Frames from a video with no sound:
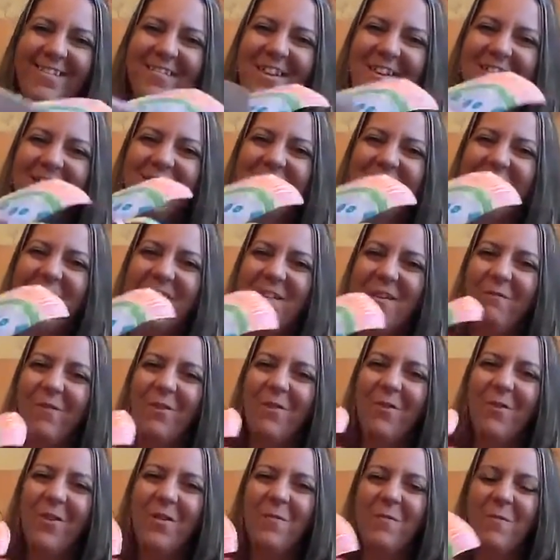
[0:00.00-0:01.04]
Why don't you see if
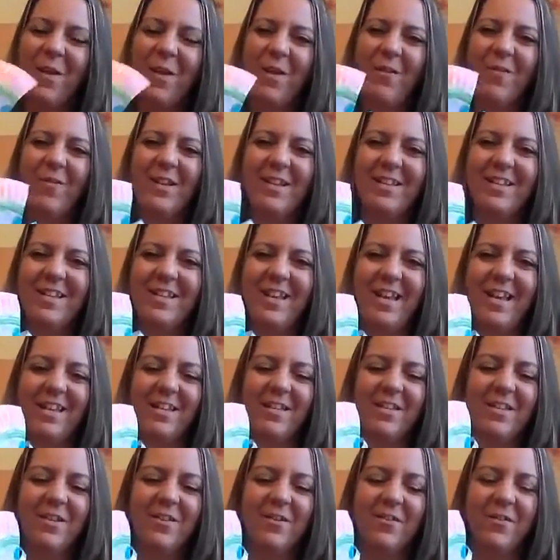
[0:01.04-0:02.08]
you can make one
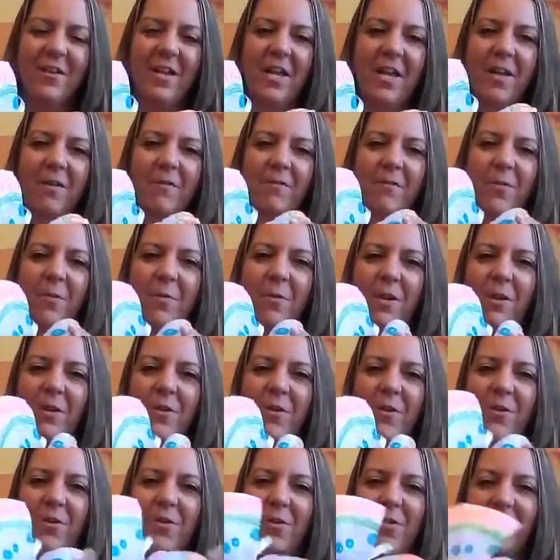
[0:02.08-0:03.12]
today too? If you want
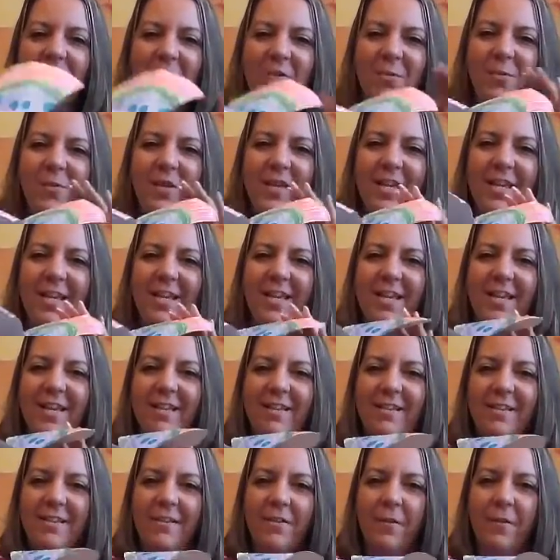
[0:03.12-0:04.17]
to curl his
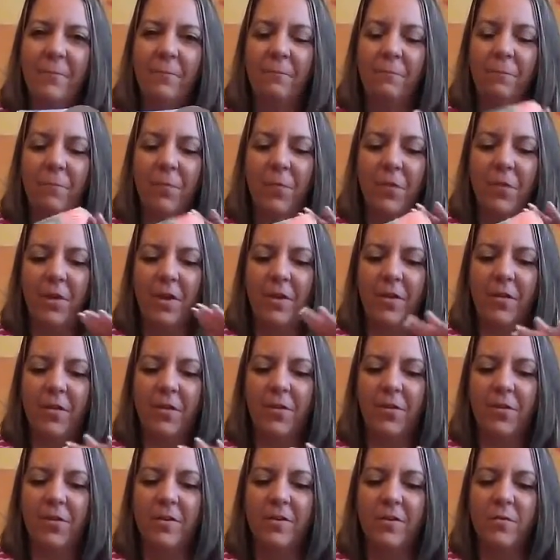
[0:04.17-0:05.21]
wings, you can
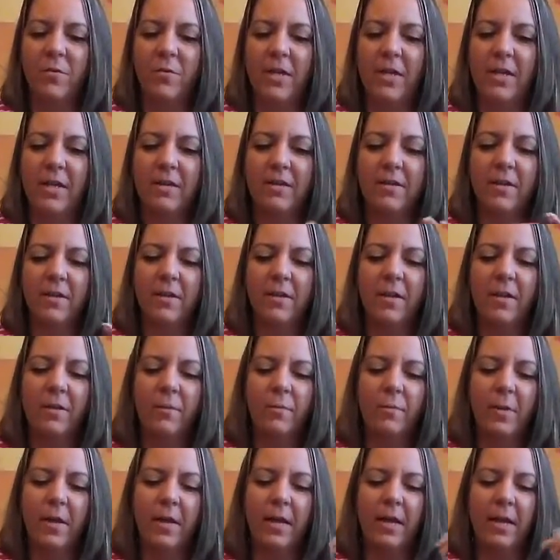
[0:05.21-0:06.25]
curl his wings a
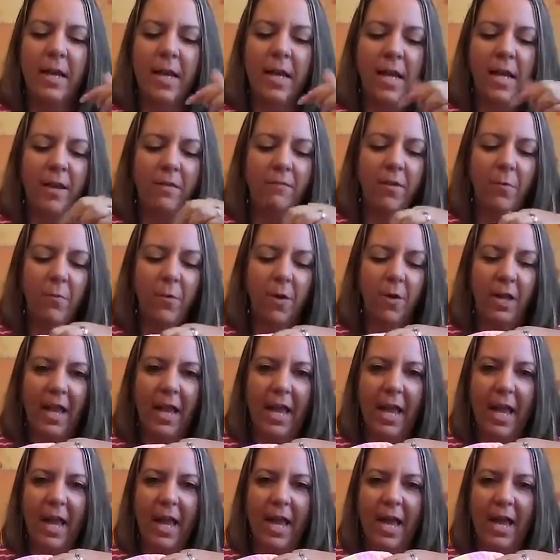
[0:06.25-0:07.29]
little bit. If you want
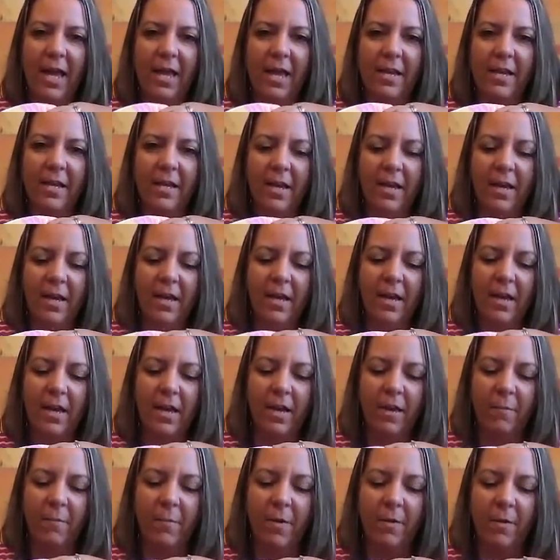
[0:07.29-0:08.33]
to add
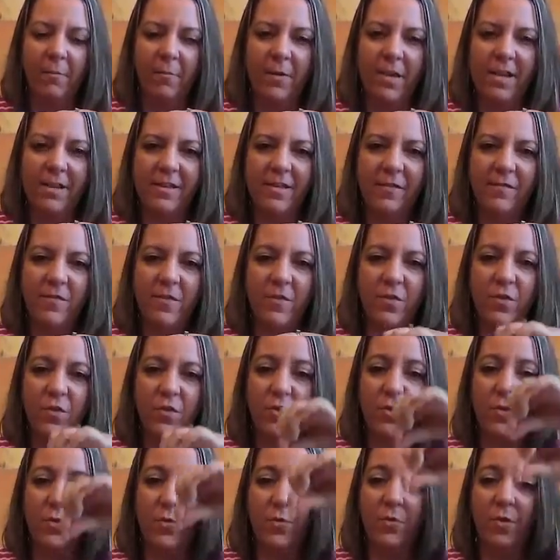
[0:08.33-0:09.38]
a piece of
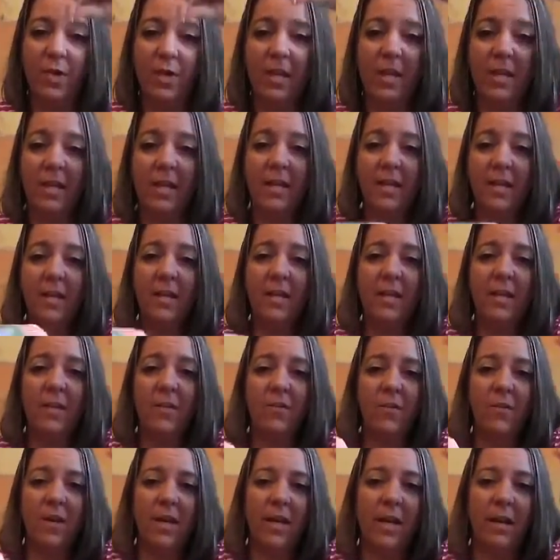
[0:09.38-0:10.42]
string,
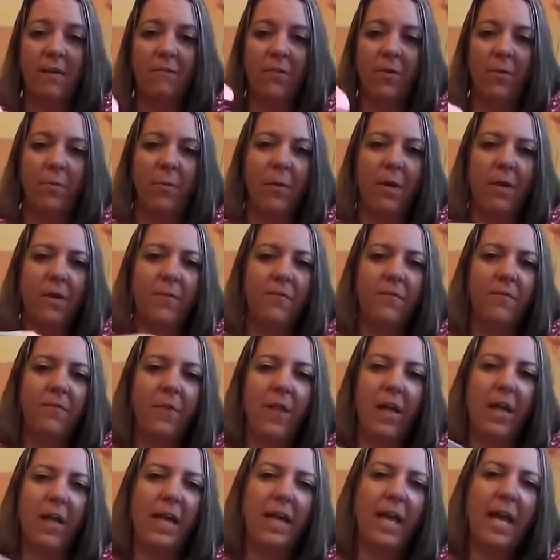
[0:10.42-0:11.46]
you can have your
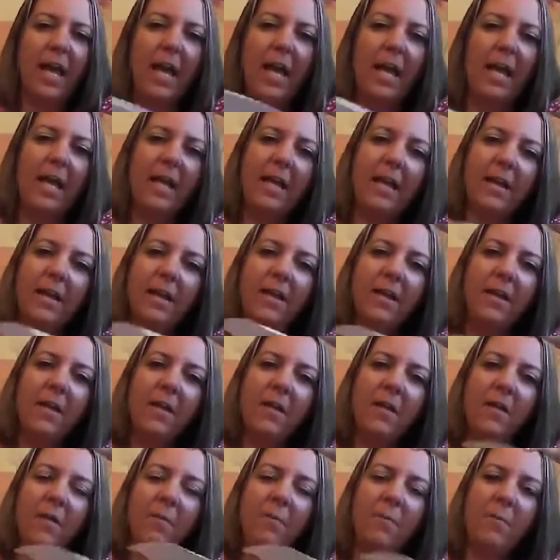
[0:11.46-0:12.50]
butterfly hang,
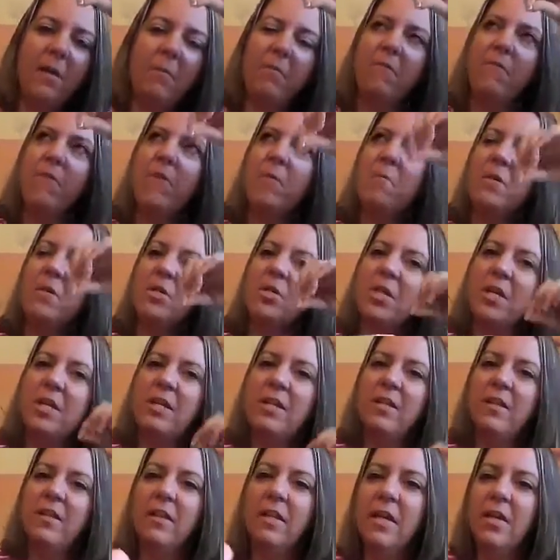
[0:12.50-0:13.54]
maybe from a
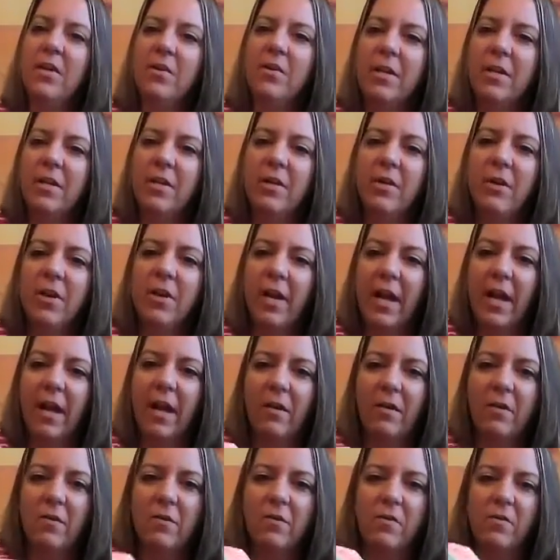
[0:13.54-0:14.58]
chandelier in your
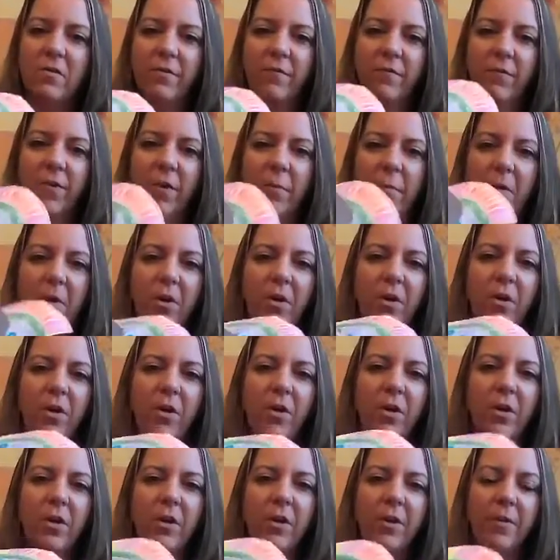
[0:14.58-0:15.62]
house or from a
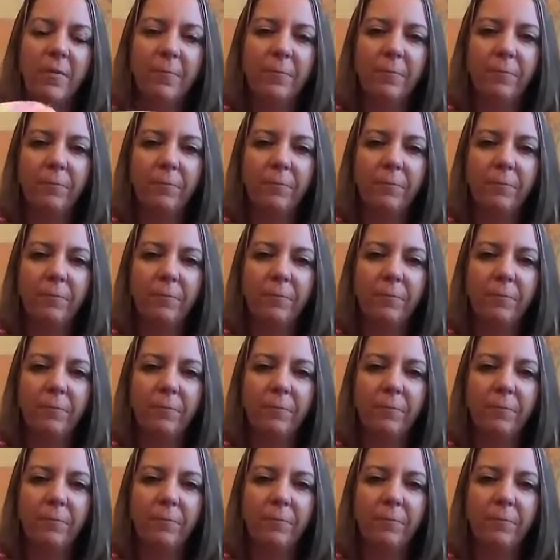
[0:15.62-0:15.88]
hook.